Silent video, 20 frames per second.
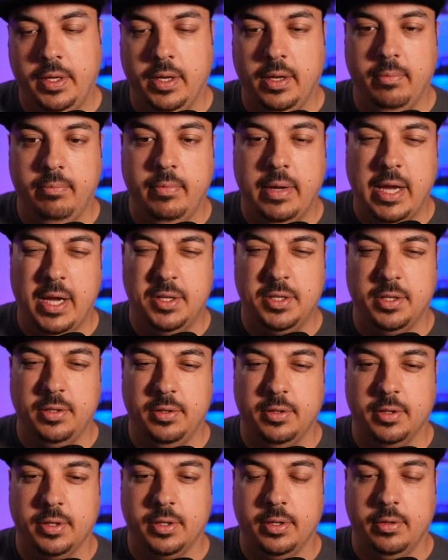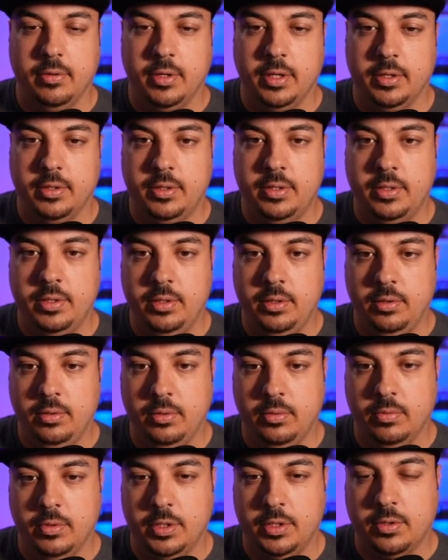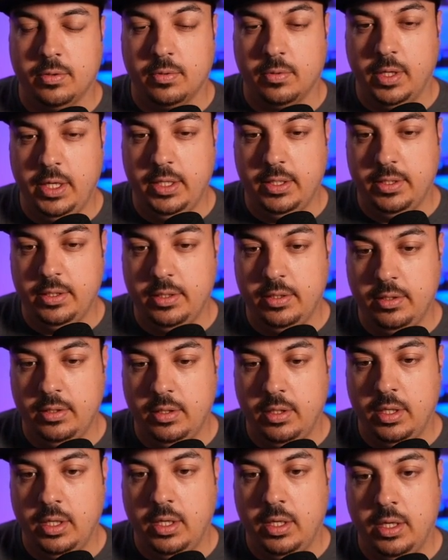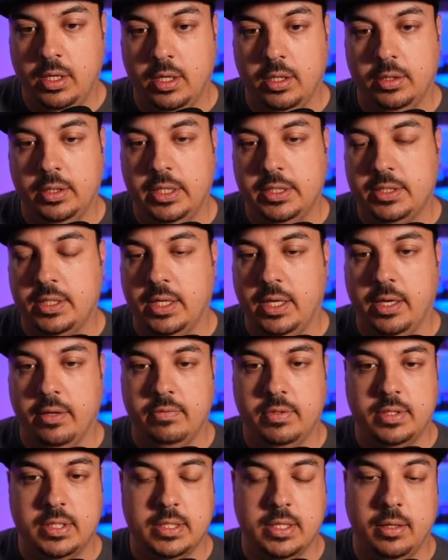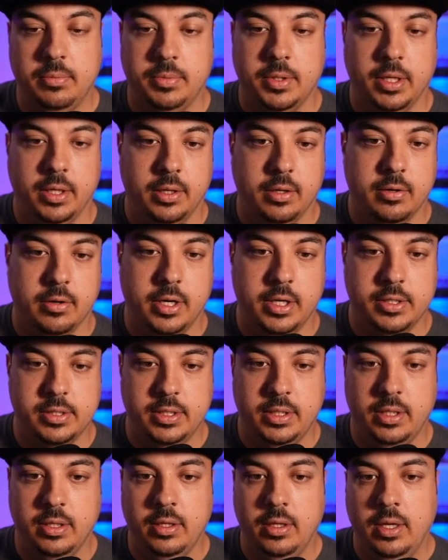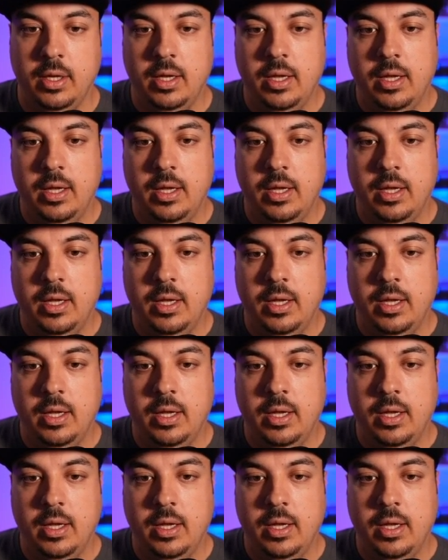I imagine they're going to retreat. Unless they have something crazy.